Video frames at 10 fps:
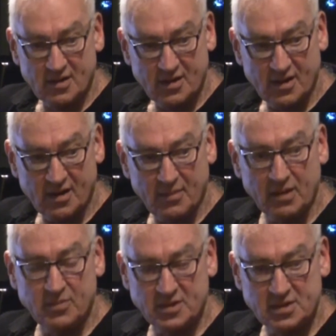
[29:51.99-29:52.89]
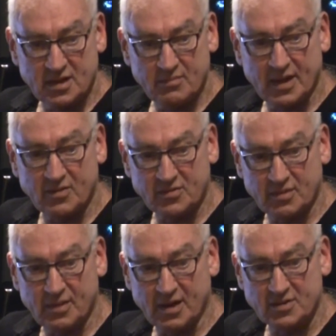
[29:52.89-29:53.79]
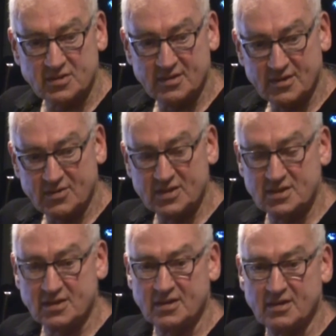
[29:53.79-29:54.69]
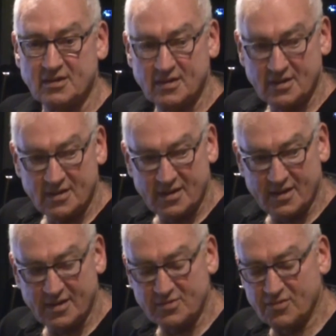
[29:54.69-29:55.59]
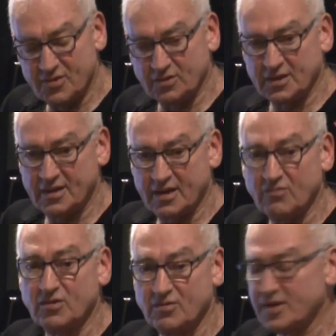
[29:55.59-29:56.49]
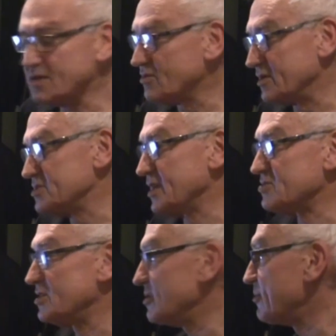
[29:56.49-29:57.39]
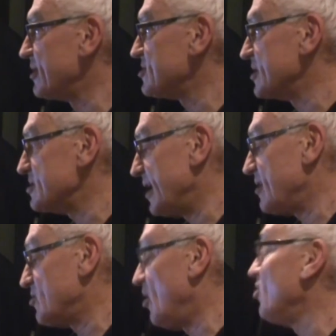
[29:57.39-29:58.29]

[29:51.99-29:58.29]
opened her mouth about recently and revealed a hell of a lot of ignorance actually in the process, and Hong